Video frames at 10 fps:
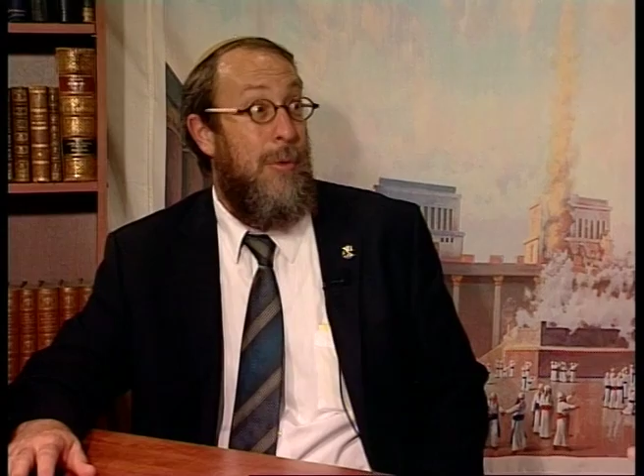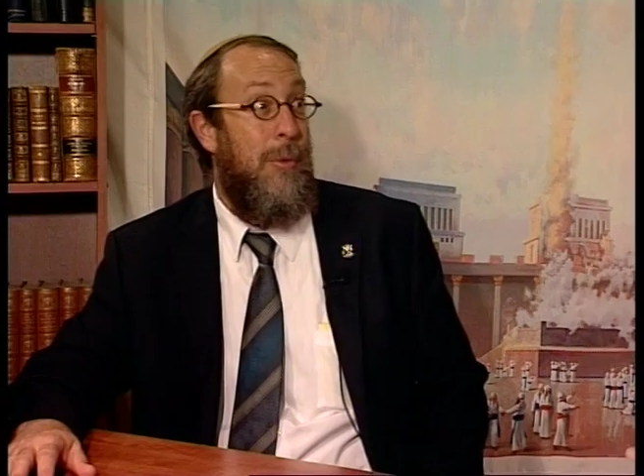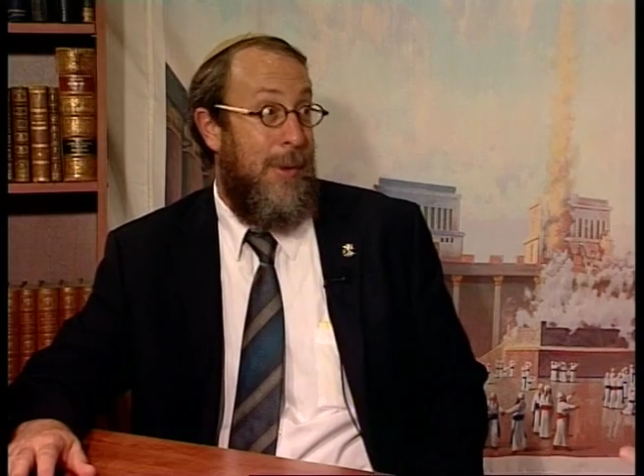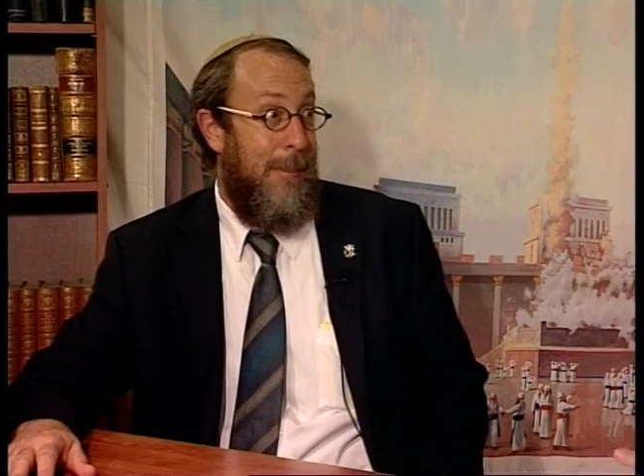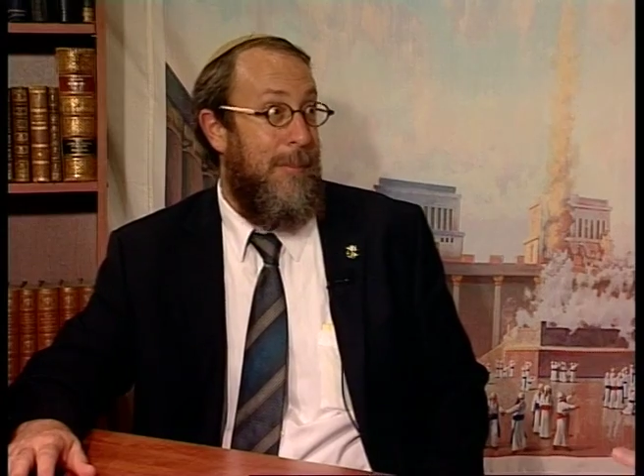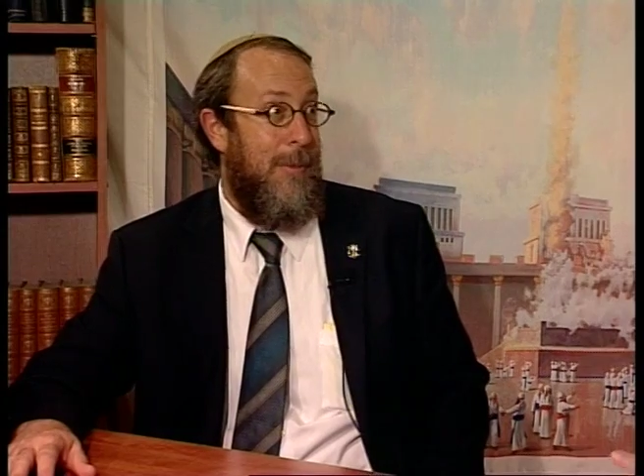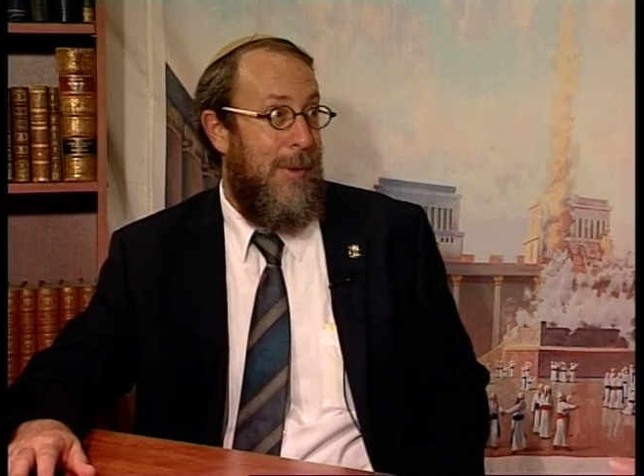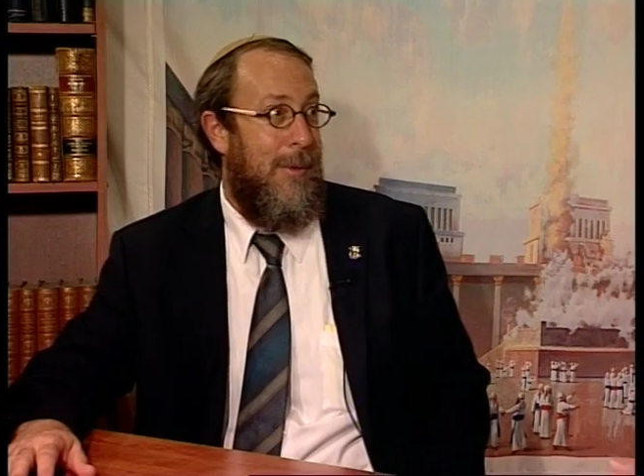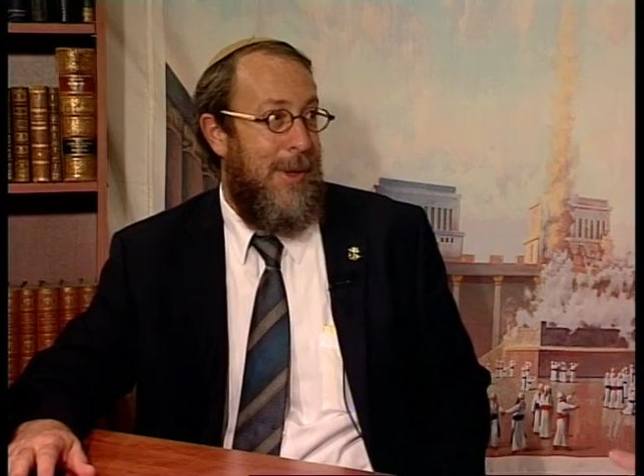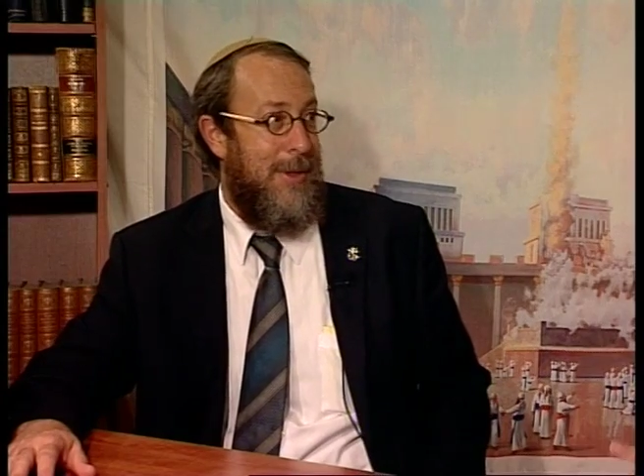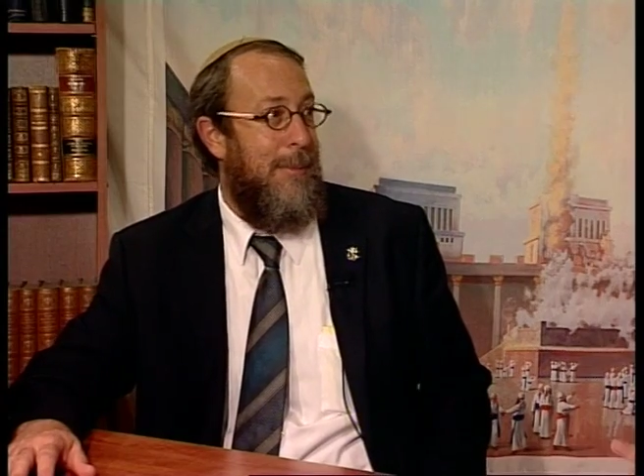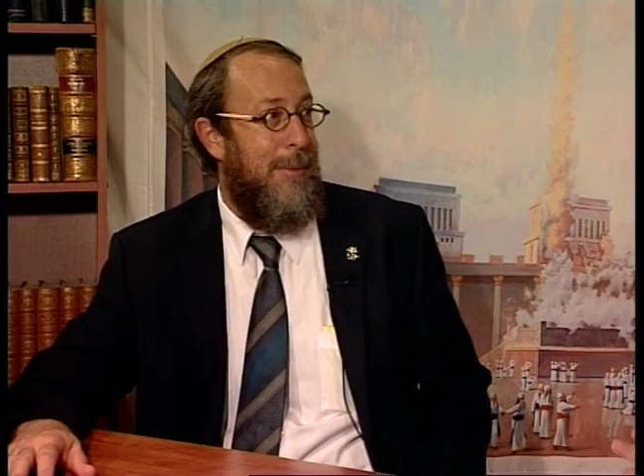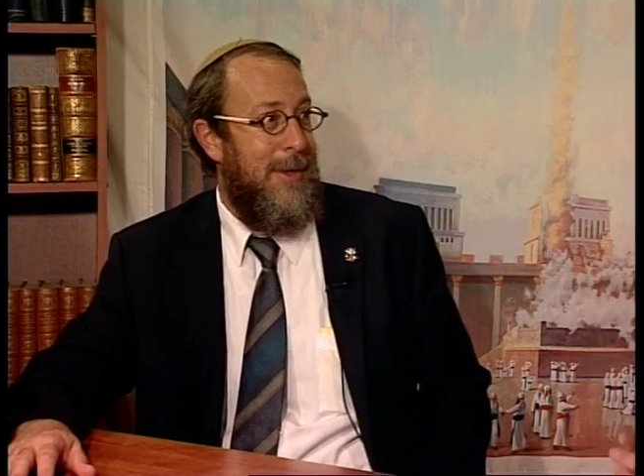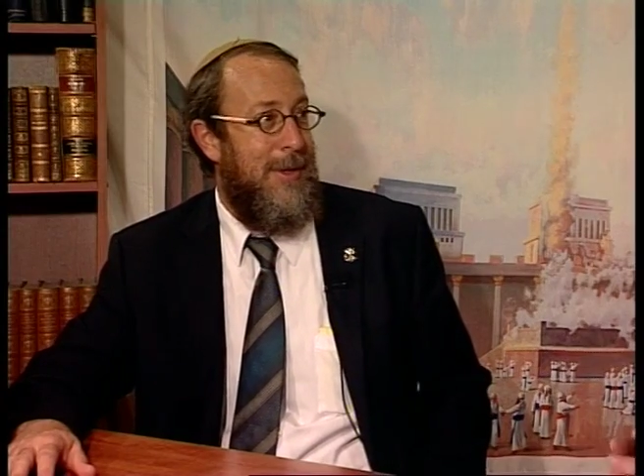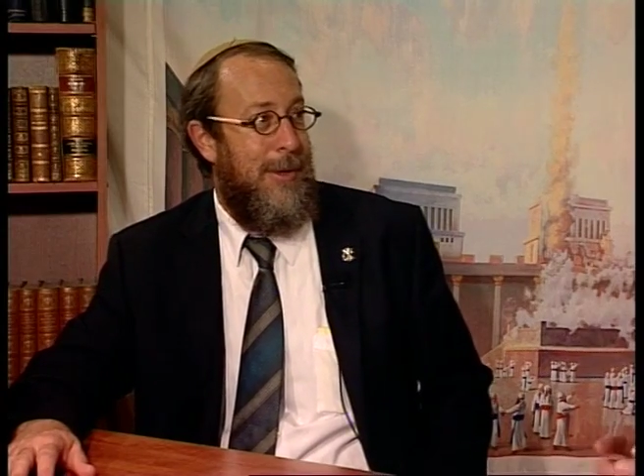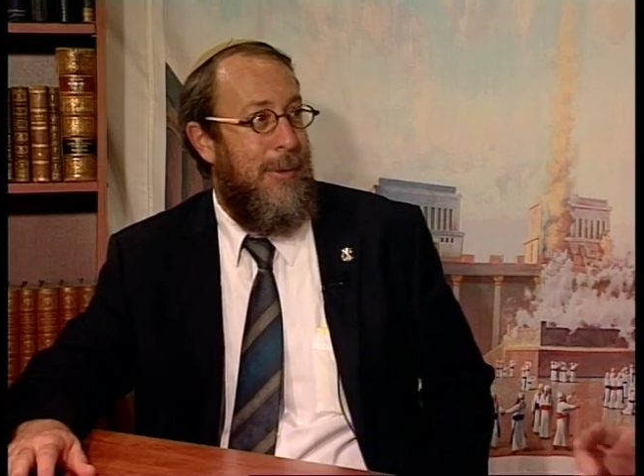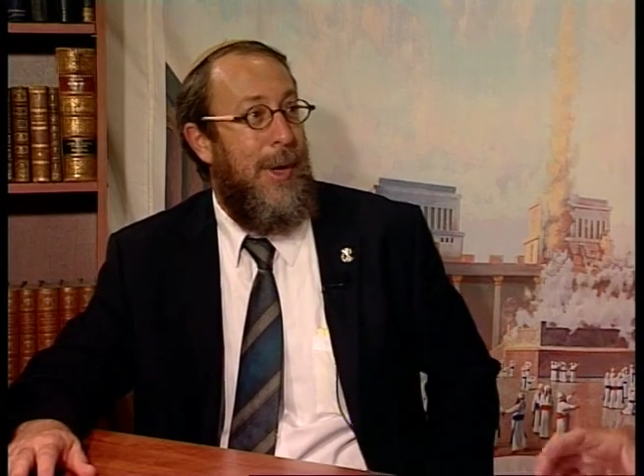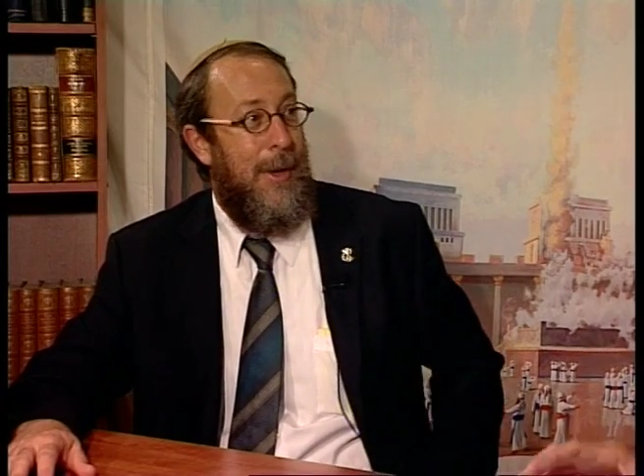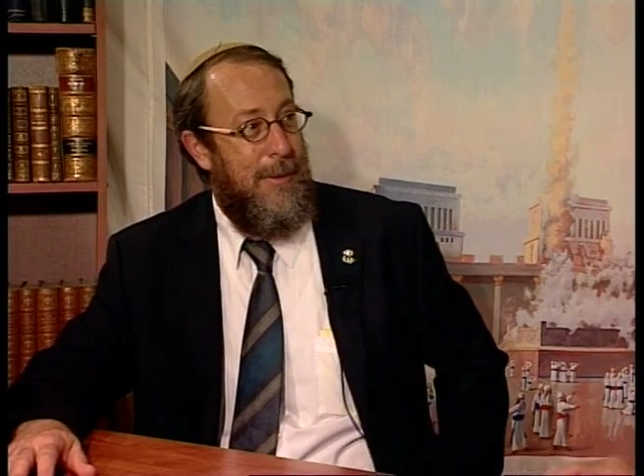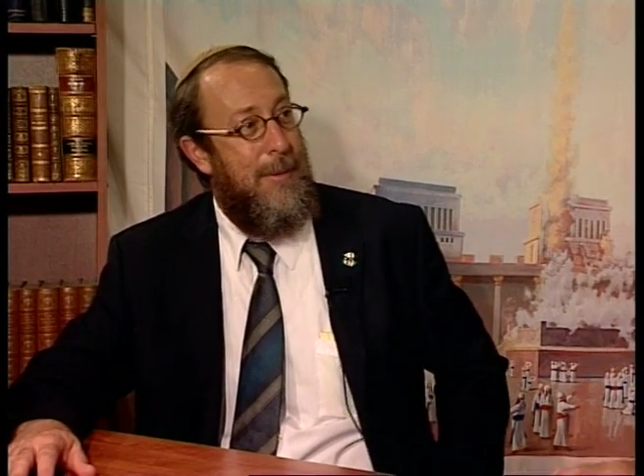through them as they
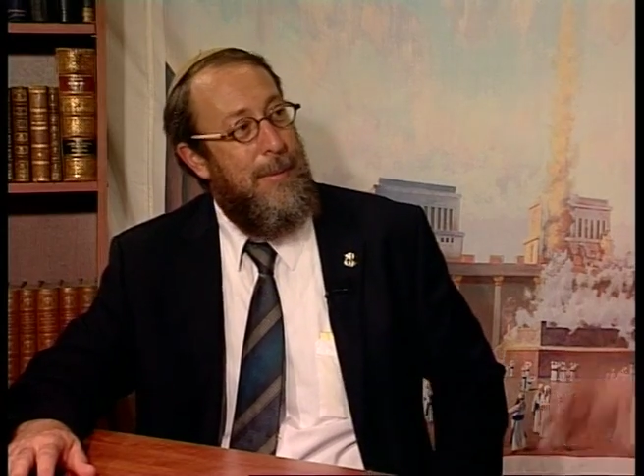create.